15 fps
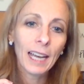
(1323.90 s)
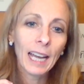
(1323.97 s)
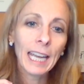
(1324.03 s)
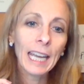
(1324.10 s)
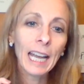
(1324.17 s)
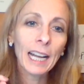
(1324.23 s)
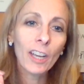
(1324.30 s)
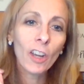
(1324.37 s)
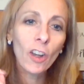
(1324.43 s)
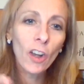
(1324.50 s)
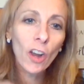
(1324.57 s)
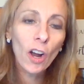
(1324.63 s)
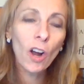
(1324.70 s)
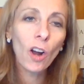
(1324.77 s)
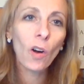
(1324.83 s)
And I
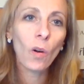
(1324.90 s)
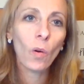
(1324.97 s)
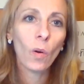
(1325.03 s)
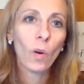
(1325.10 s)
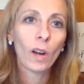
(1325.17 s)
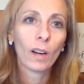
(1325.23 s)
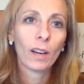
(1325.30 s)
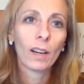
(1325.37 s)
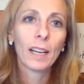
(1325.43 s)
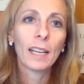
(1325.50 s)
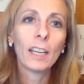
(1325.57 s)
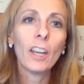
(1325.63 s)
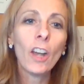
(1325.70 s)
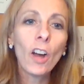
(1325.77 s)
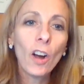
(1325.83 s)
know,
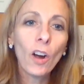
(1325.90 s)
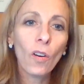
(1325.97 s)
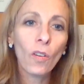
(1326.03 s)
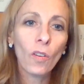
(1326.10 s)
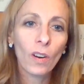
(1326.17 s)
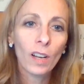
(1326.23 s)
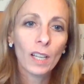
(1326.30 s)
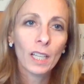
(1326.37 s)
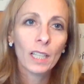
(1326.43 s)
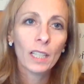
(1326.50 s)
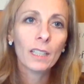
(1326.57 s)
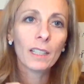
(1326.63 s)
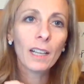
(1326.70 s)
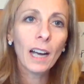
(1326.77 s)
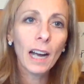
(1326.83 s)
I know
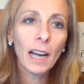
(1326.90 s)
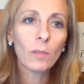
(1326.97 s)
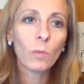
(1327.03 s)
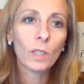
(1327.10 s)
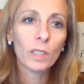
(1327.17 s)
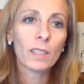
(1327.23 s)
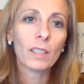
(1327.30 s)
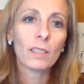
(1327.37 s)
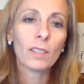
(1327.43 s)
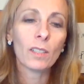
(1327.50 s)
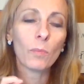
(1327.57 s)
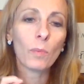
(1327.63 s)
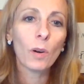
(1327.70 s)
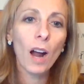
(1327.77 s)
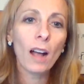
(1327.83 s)
that God wants us
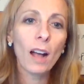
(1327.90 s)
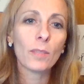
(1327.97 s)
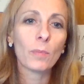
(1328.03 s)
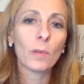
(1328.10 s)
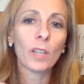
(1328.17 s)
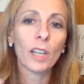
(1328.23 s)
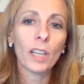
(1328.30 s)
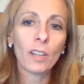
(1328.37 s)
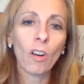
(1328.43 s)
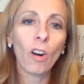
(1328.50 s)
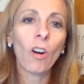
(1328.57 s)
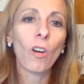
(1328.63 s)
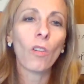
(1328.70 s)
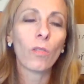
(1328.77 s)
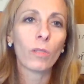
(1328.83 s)
to prosper in
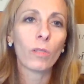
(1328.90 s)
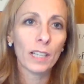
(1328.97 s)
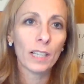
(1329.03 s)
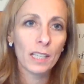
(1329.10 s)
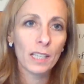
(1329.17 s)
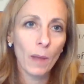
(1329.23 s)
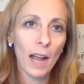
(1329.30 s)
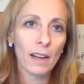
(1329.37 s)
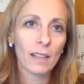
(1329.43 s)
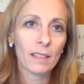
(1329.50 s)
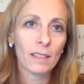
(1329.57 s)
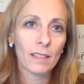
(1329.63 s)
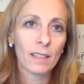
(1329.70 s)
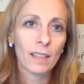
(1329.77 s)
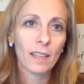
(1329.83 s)
all
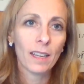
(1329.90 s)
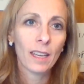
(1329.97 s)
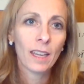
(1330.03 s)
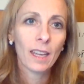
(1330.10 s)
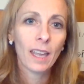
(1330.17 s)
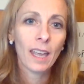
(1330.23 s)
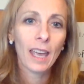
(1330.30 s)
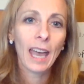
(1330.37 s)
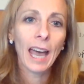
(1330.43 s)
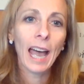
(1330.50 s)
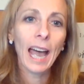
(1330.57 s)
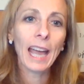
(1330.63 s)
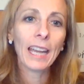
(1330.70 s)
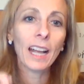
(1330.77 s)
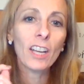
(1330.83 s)
respects.
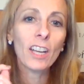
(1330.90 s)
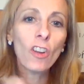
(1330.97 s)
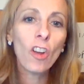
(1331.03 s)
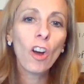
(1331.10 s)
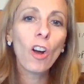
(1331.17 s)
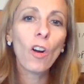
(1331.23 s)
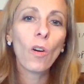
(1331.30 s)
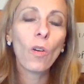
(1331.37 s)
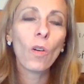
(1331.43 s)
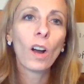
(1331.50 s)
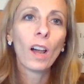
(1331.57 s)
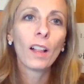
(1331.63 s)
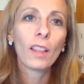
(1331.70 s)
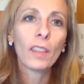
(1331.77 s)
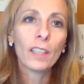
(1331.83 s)
And I know
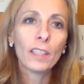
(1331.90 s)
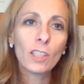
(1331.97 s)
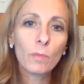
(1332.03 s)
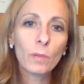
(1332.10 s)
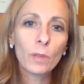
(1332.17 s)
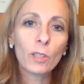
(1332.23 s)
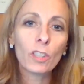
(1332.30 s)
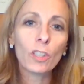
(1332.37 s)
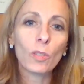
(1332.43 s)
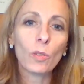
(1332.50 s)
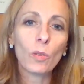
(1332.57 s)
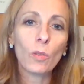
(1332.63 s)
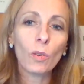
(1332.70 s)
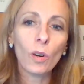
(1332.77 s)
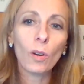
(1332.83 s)
that
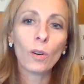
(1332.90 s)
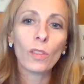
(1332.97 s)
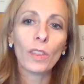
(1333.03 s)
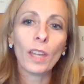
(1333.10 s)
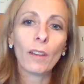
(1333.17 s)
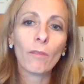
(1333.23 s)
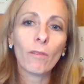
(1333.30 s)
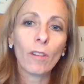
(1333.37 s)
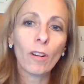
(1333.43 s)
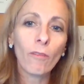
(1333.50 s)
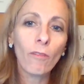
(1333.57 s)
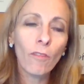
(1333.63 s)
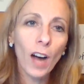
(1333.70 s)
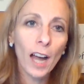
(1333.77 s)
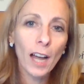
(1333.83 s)
spiritual growth and
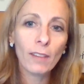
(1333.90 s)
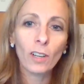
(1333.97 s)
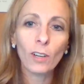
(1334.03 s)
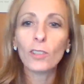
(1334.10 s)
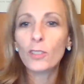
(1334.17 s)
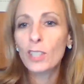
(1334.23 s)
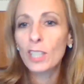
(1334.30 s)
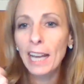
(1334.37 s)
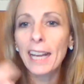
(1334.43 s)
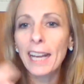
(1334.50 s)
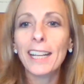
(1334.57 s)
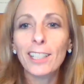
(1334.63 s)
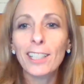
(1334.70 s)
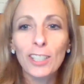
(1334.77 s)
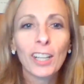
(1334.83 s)
revival
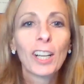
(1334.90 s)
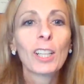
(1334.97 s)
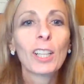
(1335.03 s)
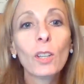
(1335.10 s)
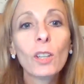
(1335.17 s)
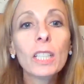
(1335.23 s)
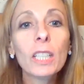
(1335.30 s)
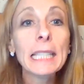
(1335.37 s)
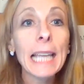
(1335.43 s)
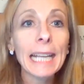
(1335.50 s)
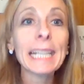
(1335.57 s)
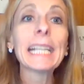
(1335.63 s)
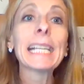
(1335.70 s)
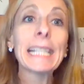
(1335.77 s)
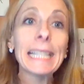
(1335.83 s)
sage. Lauren's
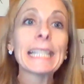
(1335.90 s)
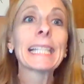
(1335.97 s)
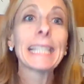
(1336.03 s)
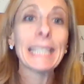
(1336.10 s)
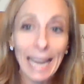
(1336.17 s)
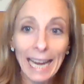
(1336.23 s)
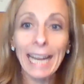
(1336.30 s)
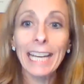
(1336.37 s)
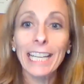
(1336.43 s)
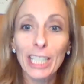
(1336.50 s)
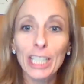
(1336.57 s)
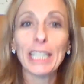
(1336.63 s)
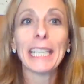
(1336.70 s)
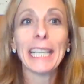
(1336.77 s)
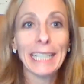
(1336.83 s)
like, it's
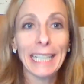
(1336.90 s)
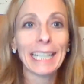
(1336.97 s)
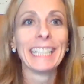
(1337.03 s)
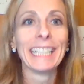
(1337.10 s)
sage, Leah.